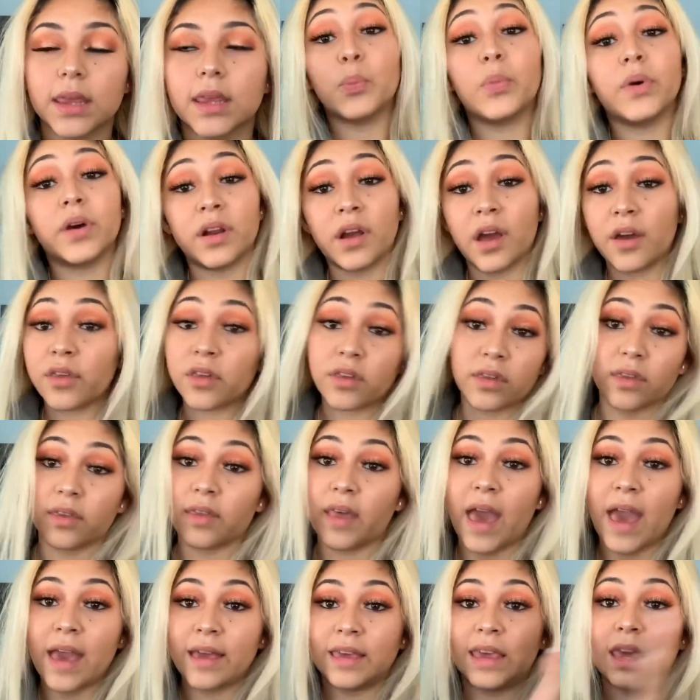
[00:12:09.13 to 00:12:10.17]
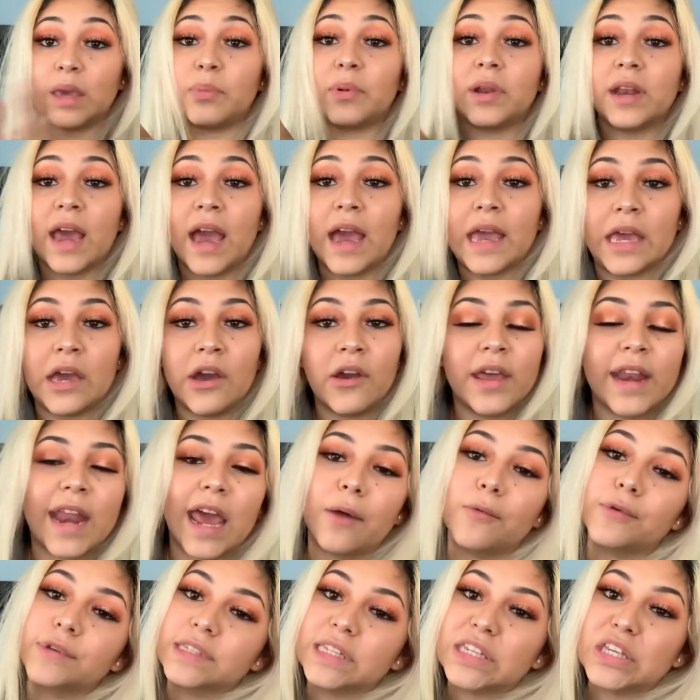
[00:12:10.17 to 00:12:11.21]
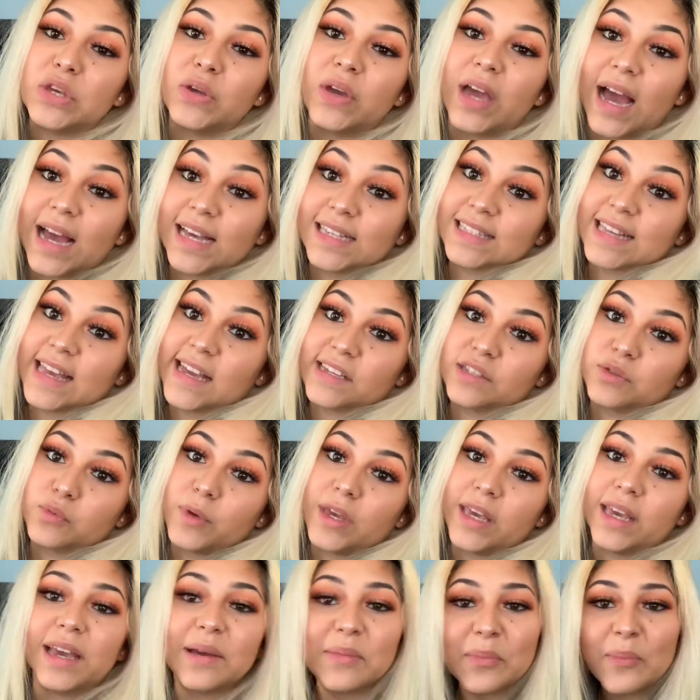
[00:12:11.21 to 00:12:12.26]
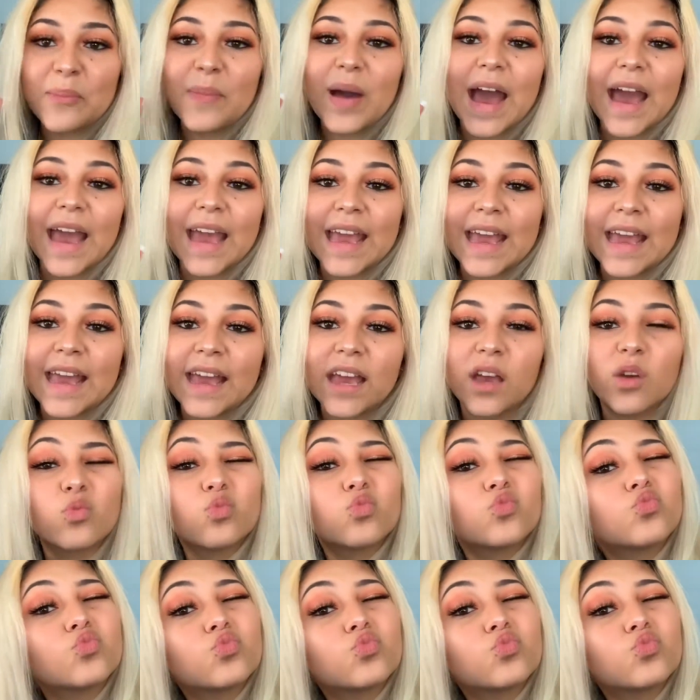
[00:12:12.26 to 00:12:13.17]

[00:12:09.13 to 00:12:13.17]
But other than that, keep an eye out and I will see you guys next week. Bye!